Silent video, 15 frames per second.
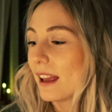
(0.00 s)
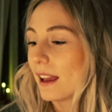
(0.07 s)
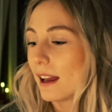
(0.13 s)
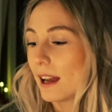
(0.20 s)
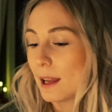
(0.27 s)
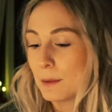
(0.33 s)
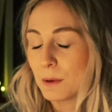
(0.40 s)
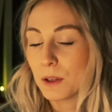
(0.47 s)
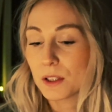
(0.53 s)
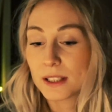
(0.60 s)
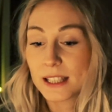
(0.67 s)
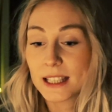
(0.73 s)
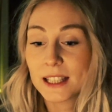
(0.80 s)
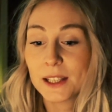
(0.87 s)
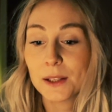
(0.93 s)
I'm
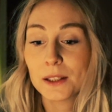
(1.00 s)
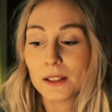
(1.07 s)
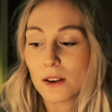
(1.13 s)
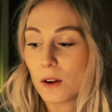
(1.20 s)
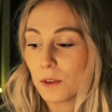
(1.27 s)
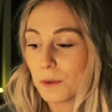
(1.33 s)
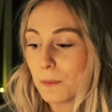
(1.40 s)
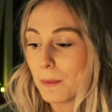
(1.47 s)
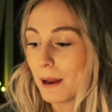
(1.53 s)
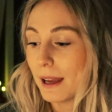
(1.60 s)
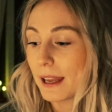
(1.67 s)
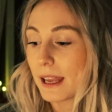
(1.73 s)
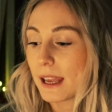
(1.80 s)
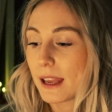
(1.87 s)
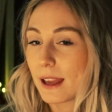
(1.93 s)
continuing on
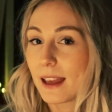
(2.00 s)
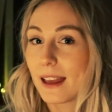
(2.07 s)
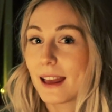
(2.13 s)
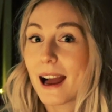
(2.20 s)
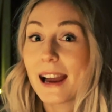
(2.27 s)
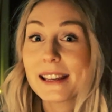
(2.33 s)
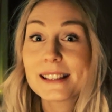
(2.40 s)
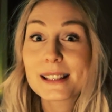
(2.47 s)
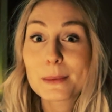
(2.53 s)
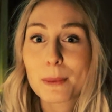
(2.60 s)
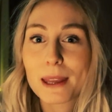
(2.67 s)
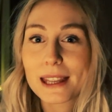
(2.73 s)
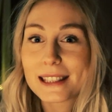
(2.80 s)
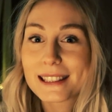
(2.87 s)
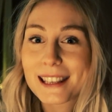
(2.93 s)
my ice
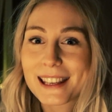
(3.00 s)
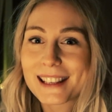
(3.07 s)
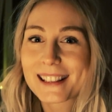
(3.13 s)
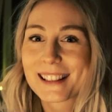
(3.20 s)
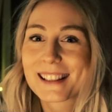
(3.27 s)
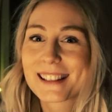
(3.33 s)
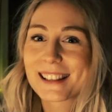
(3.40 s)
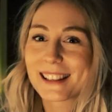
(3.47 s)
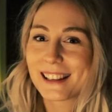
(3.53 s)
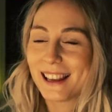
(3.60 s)
paintings.